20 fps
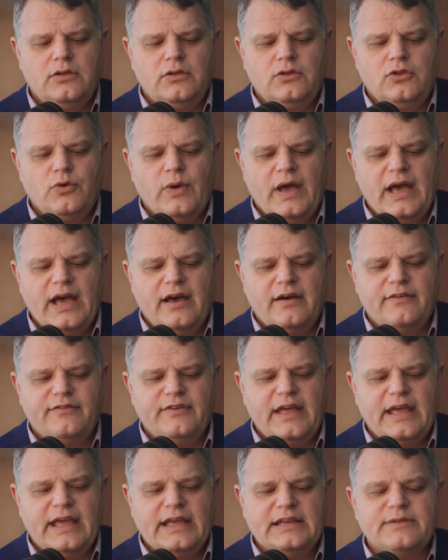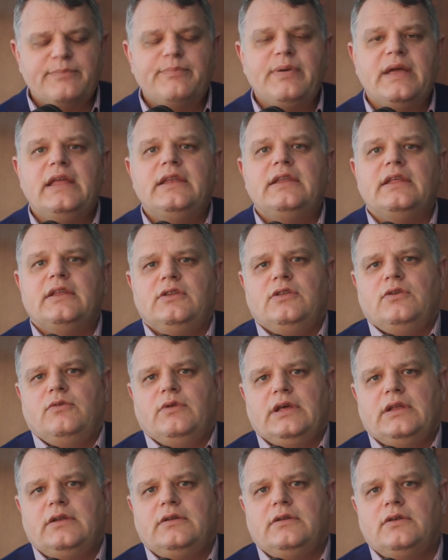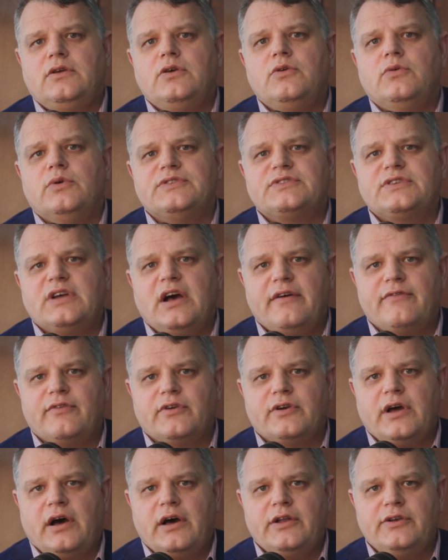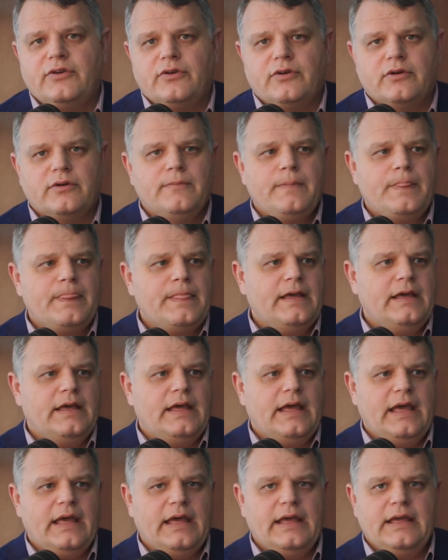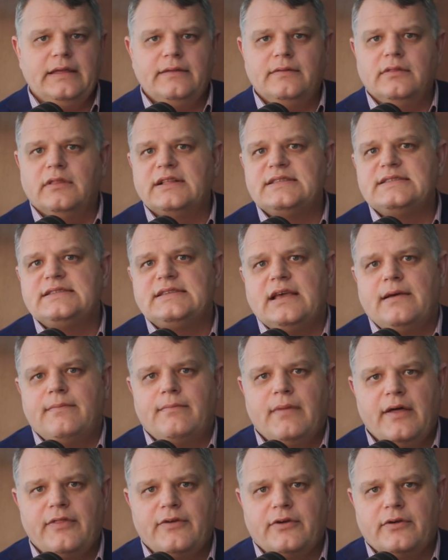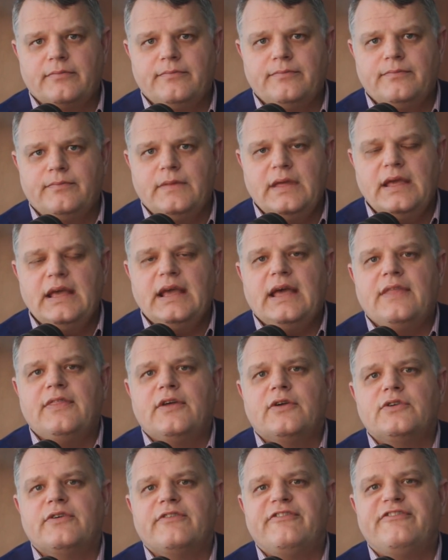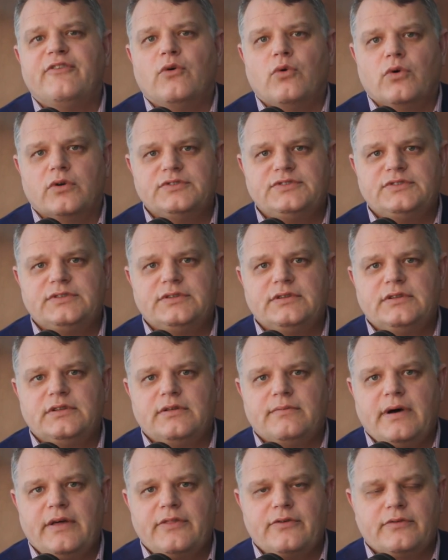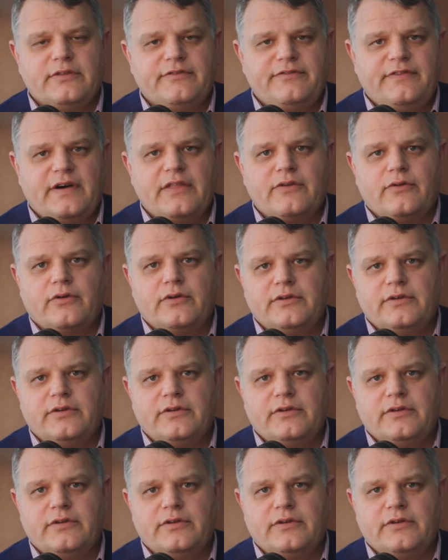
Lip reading: you have a dependent unit who is covered under let's say a mother, and they're divorced. The mother and the father are